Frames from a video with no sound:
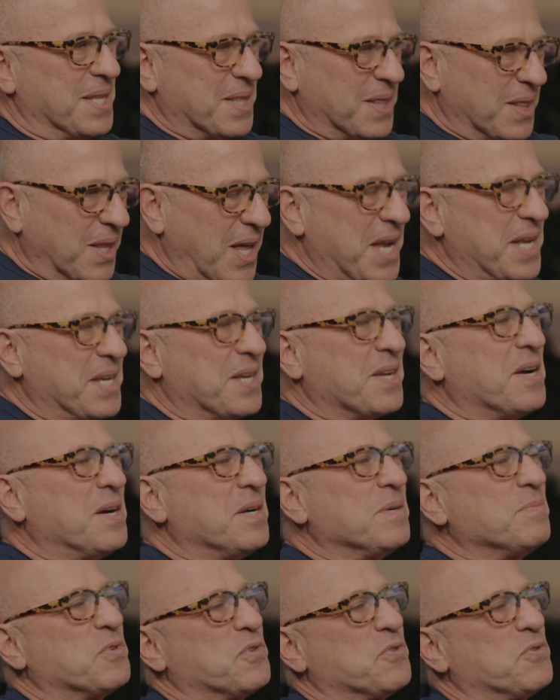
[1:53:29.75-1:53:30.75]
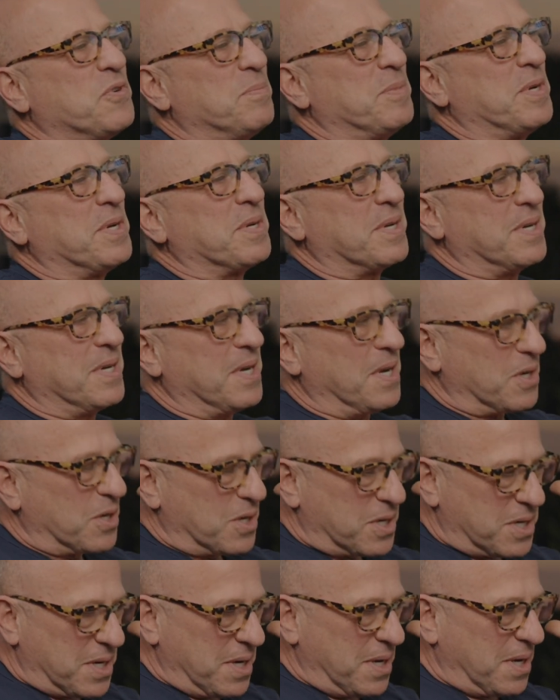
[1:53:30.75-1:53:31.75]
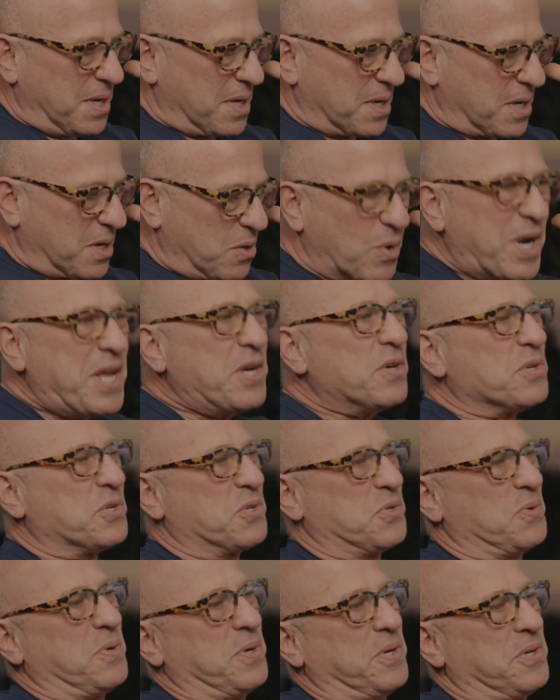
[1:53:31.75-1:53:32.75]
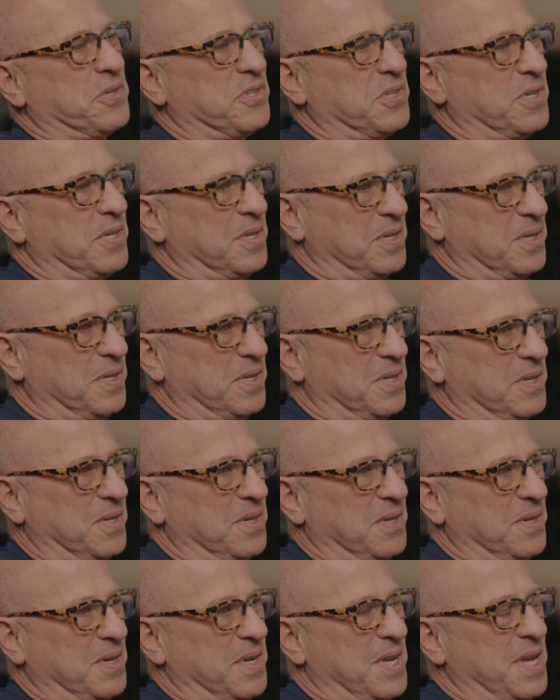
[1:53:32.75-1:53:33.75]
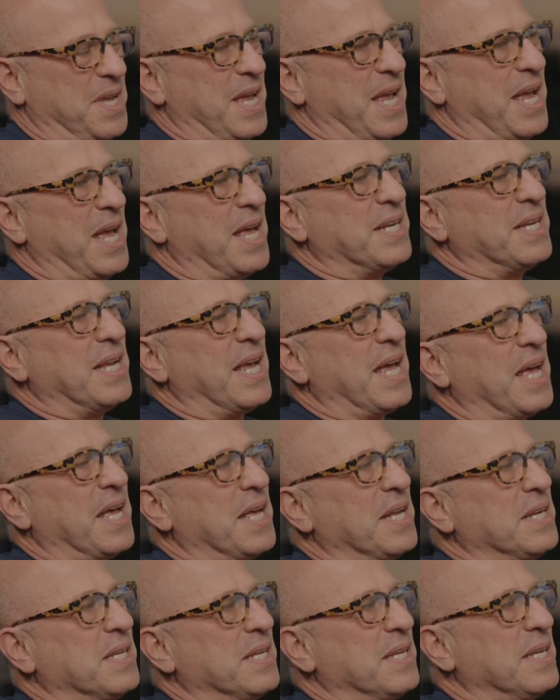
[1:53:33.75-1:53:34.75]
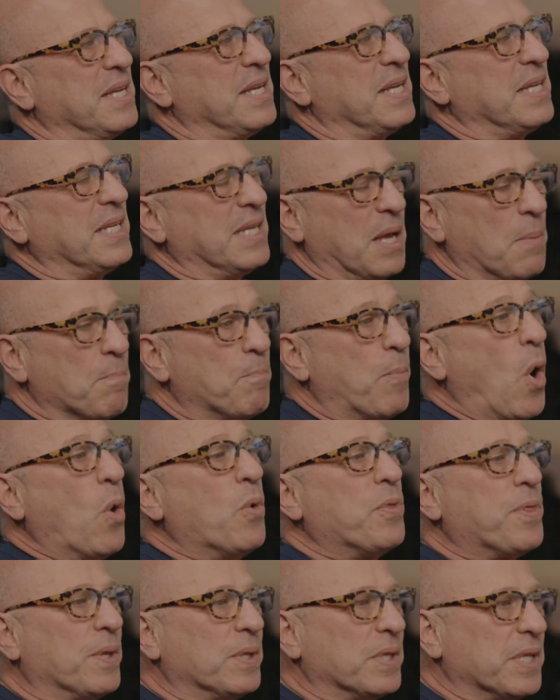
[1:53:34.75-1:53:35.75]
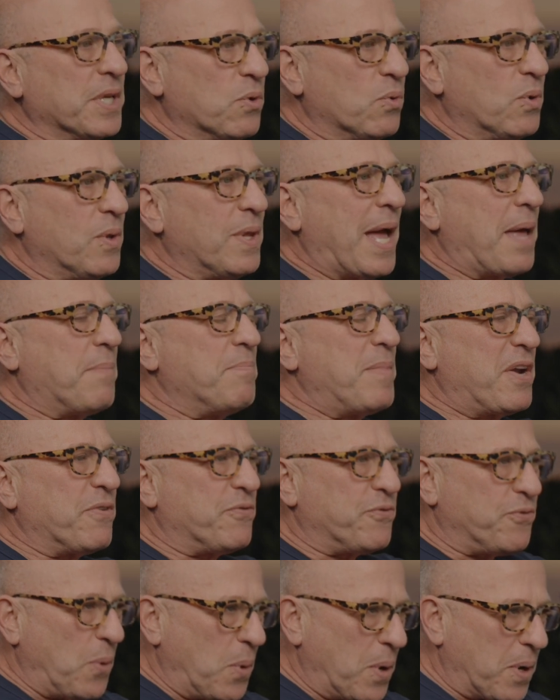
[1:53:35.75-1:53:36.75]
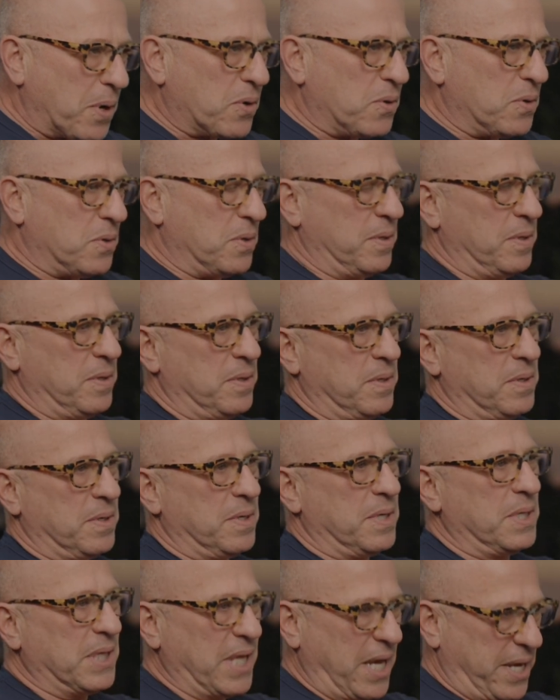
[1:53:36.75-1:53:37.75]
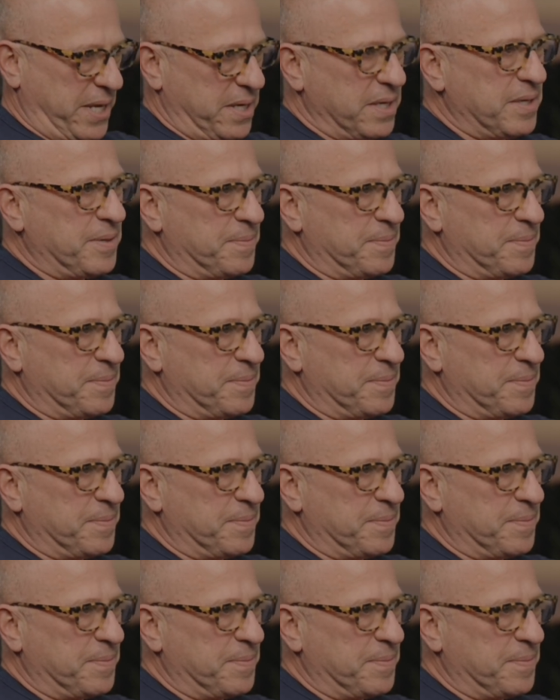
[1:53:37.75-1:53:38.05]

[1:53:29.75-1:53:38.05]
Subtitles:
Light comes from a greater source. And both a literal and metaphorical light.